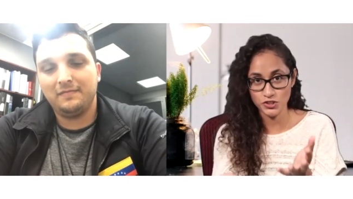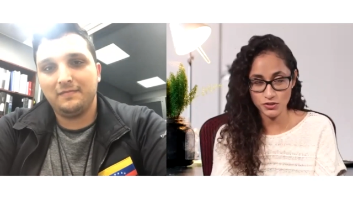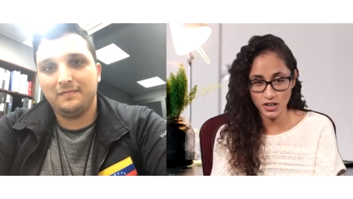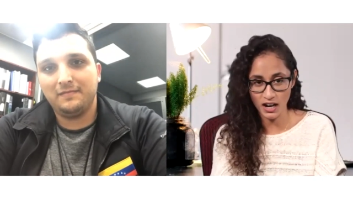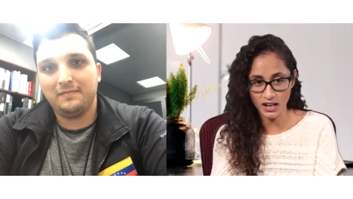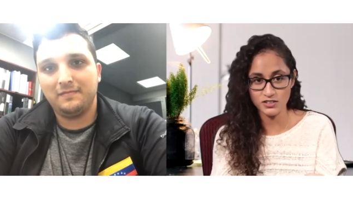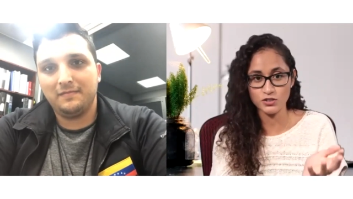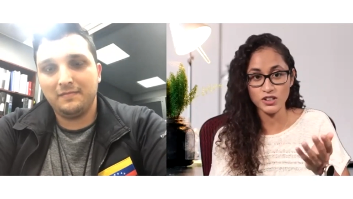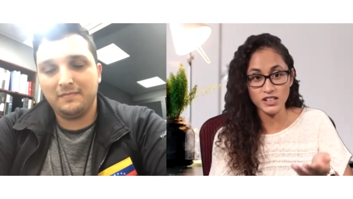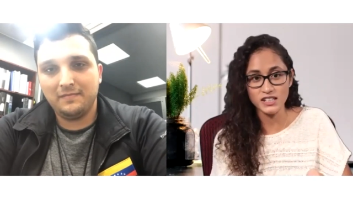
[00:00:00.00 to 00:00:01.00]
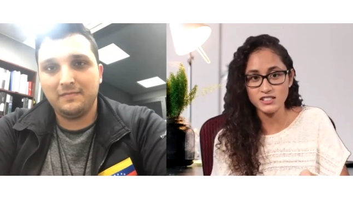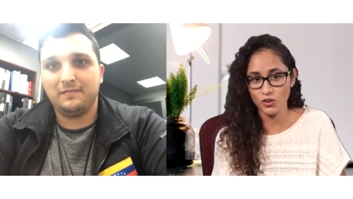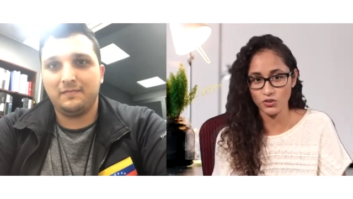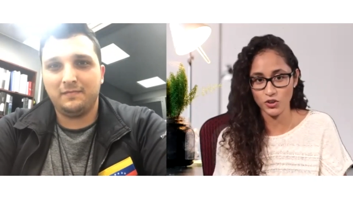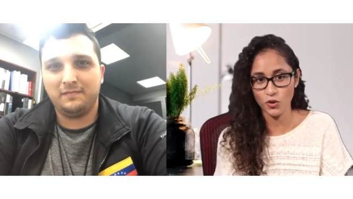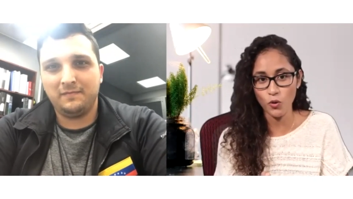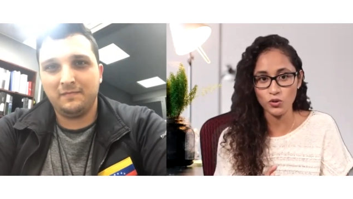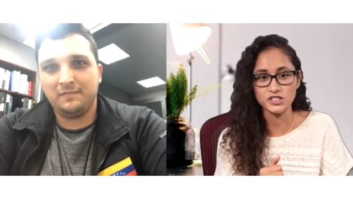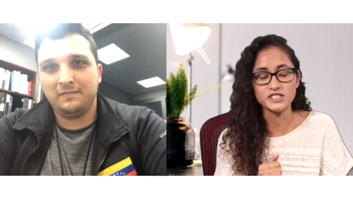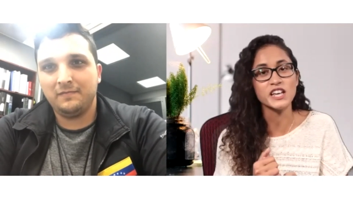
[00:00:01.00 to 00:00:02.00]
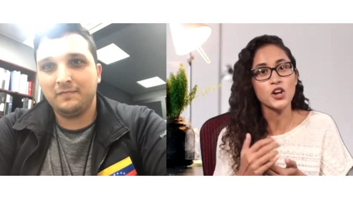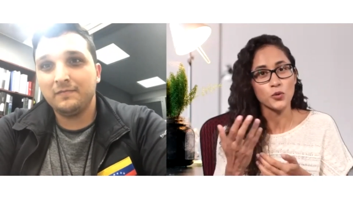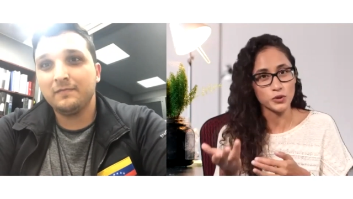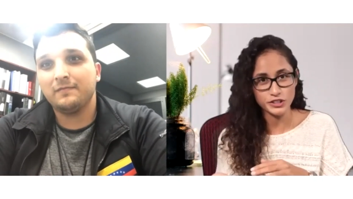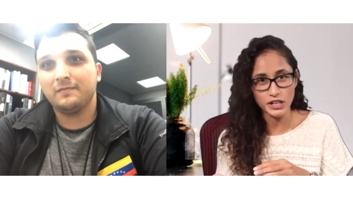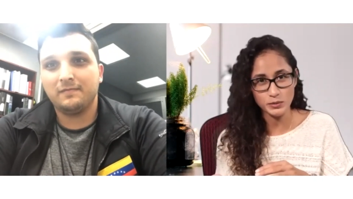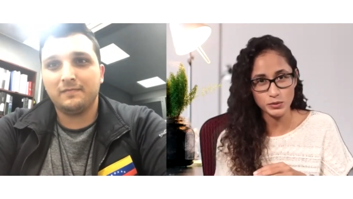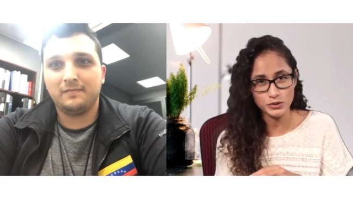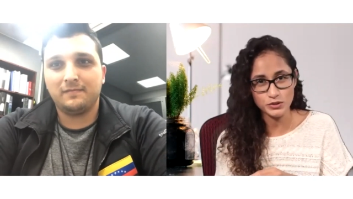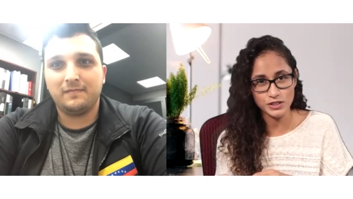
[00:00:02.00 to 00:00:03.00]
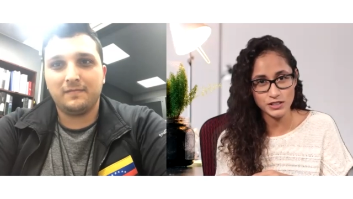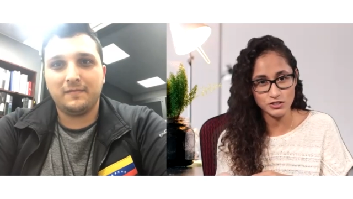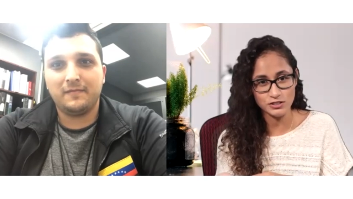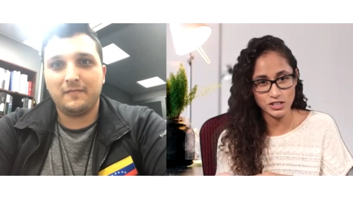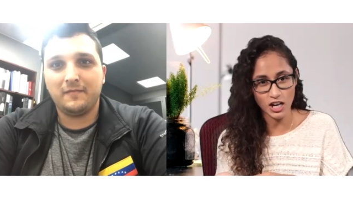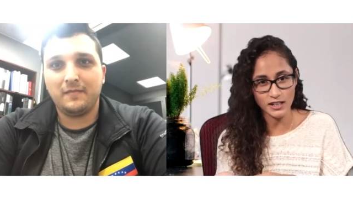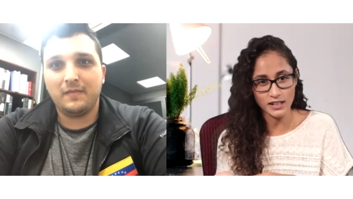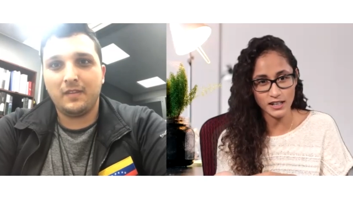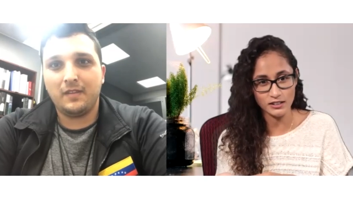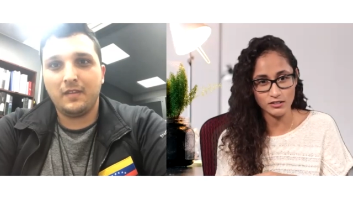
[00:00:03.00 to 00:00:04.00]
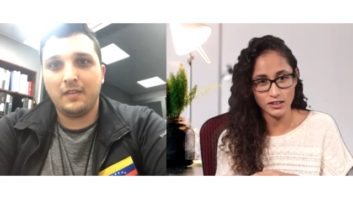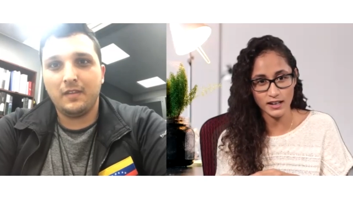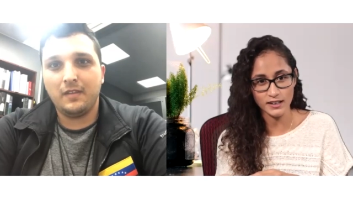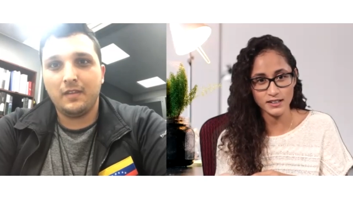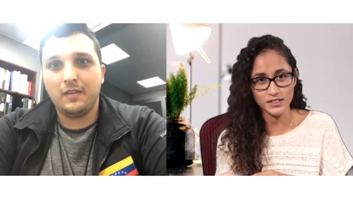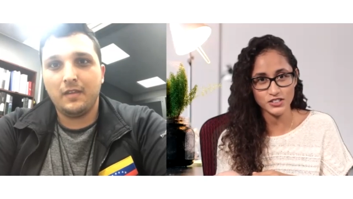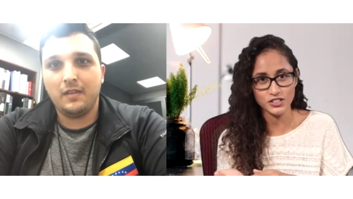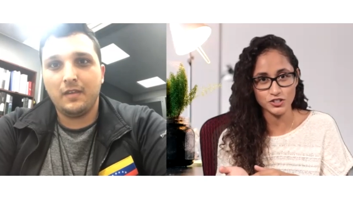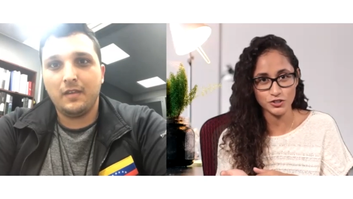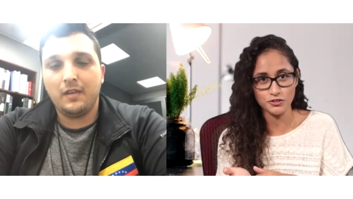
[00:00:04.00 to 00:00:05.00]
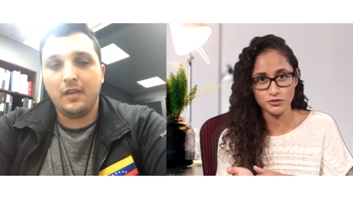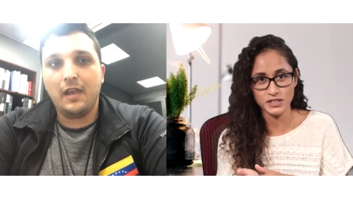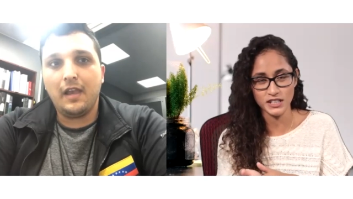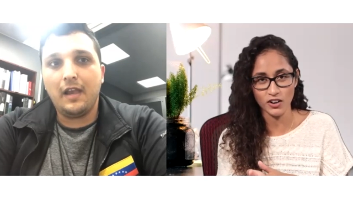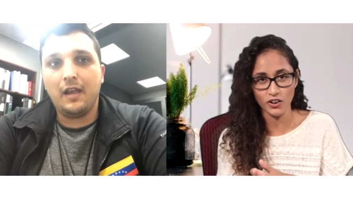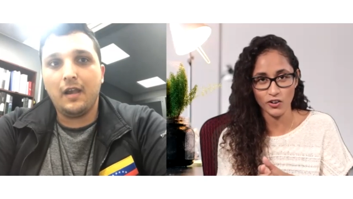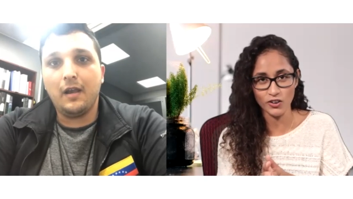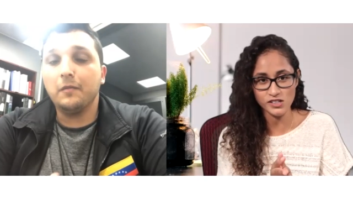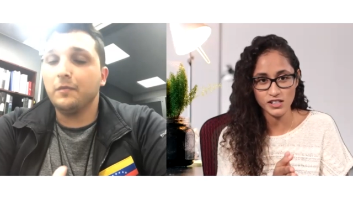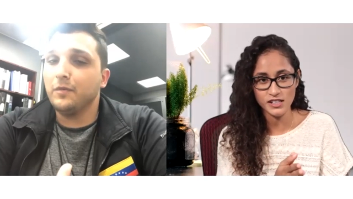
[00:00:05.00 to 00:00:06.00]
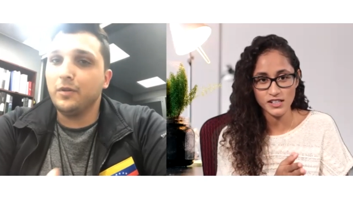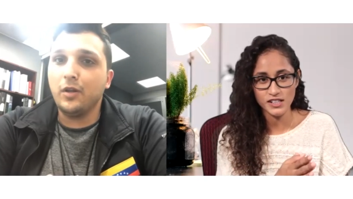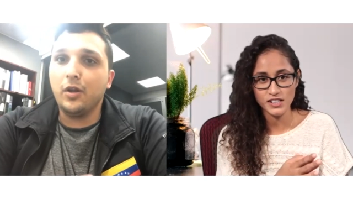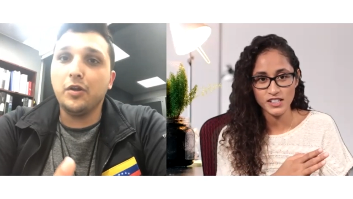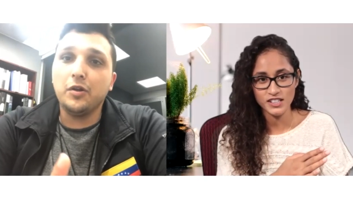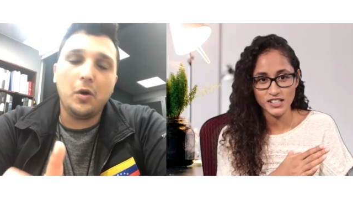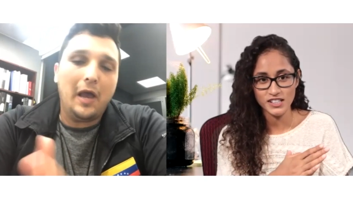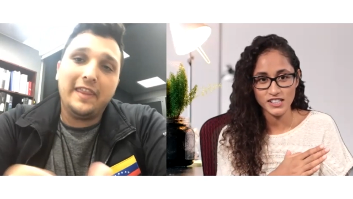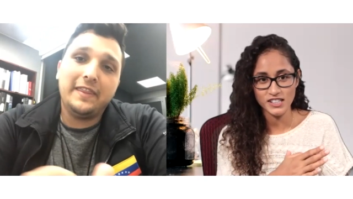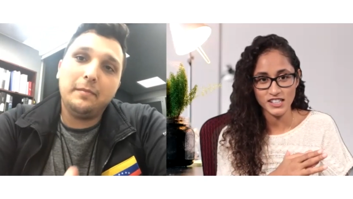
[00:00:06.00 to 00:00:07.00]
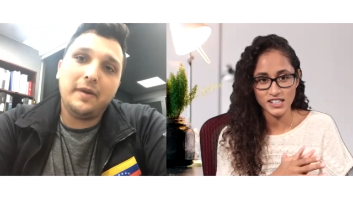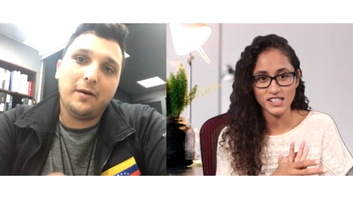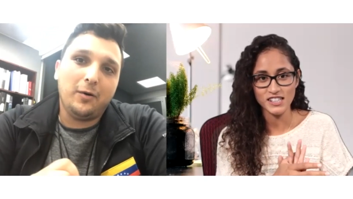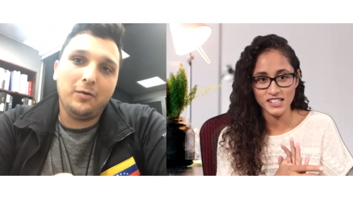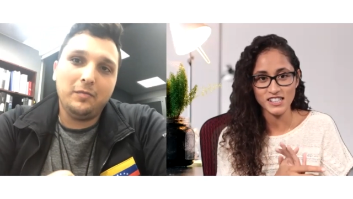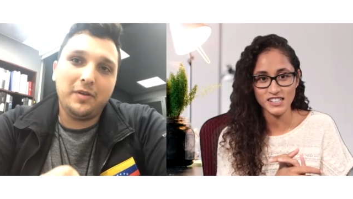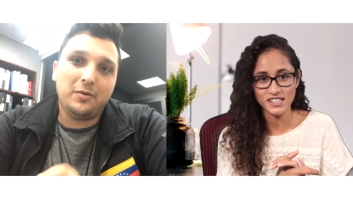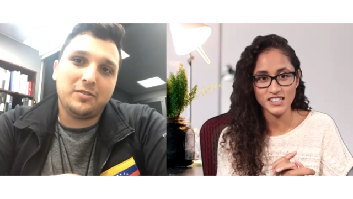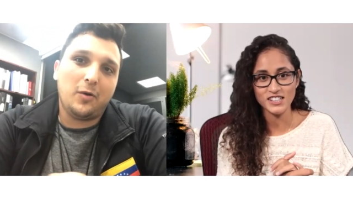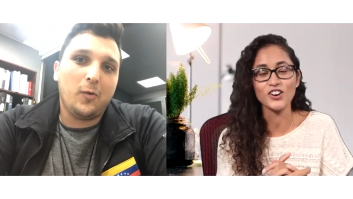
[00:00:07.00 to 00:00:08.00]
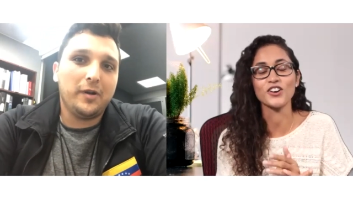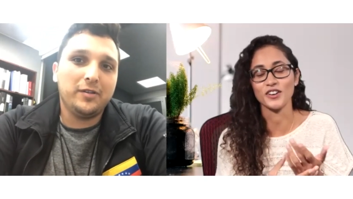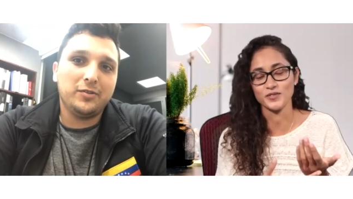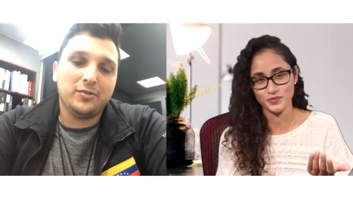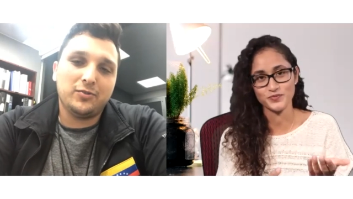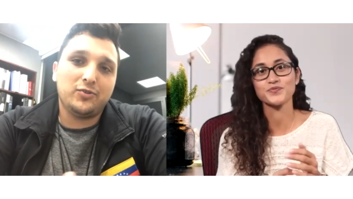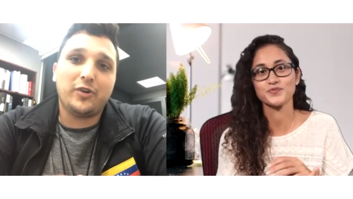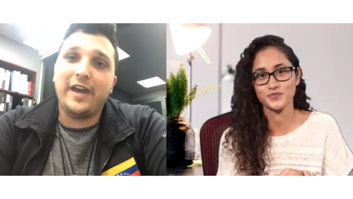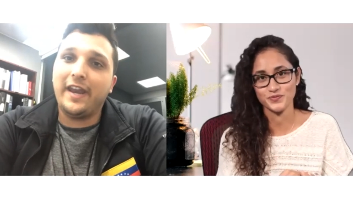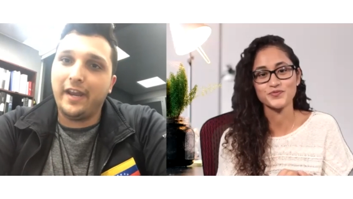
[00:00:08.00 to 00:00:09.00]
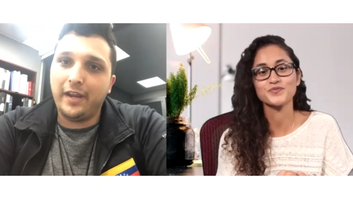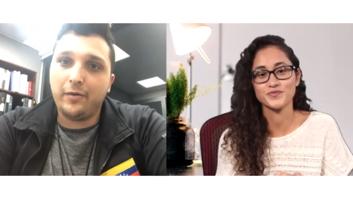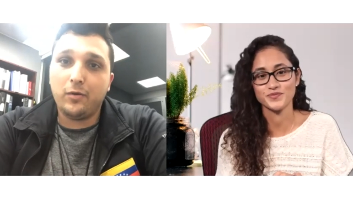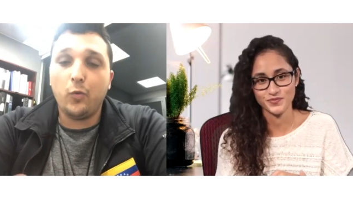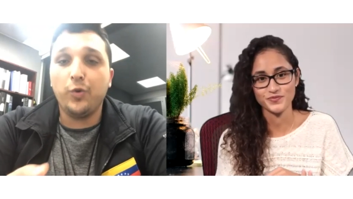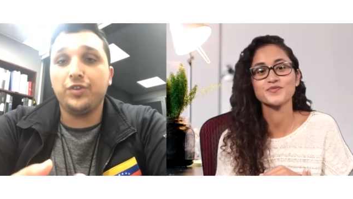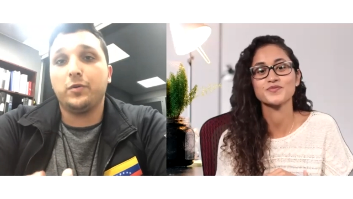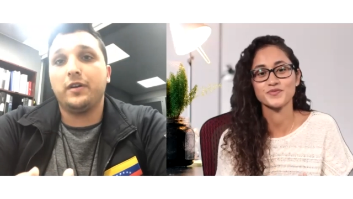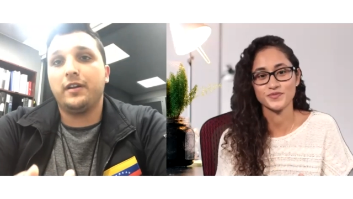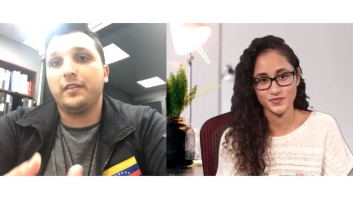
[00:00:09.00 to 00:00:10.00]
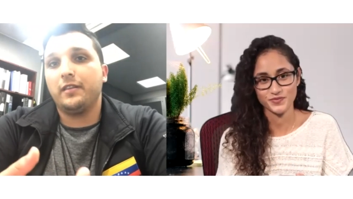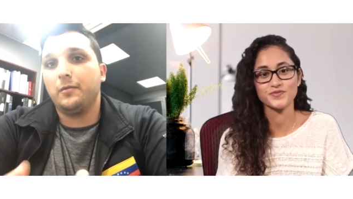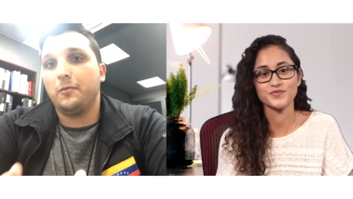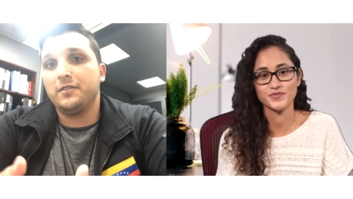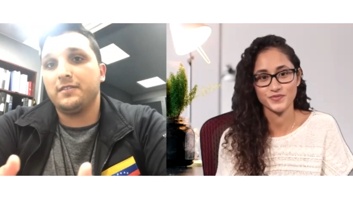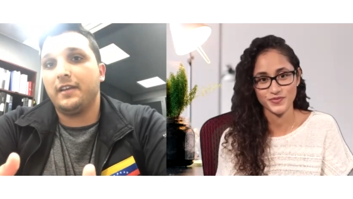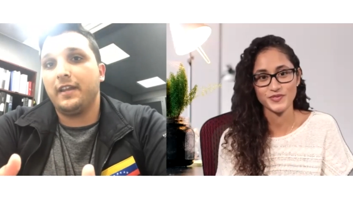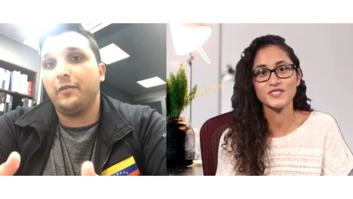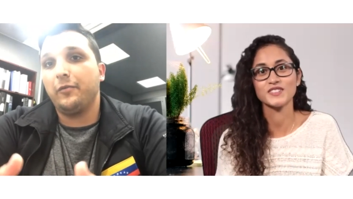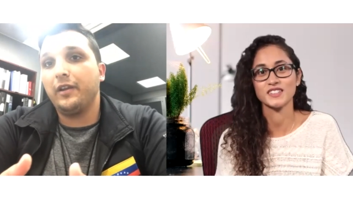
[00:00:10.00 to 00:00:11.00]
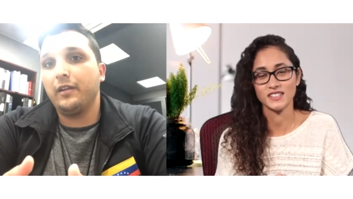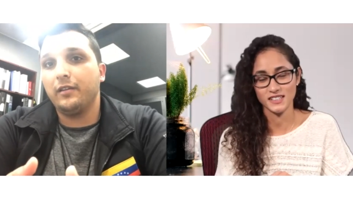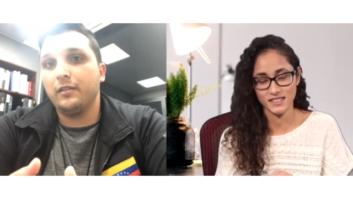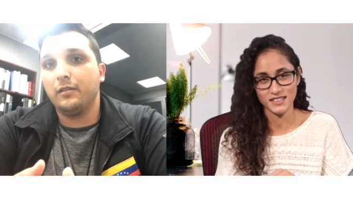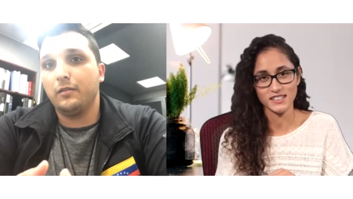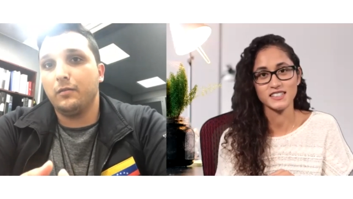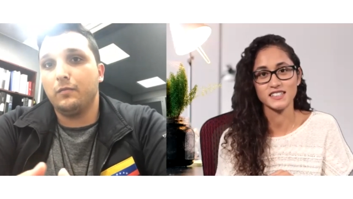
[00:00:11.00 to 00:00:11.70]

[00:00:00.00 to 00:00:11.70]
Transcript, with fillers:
Speaker 1: you guys. So it is on the course. Were you able to, just check it and look at it? Did you use it at all?
Speaker 2: Mm, no, I did my own because I wanted just to try and narrow which one are the ones that I really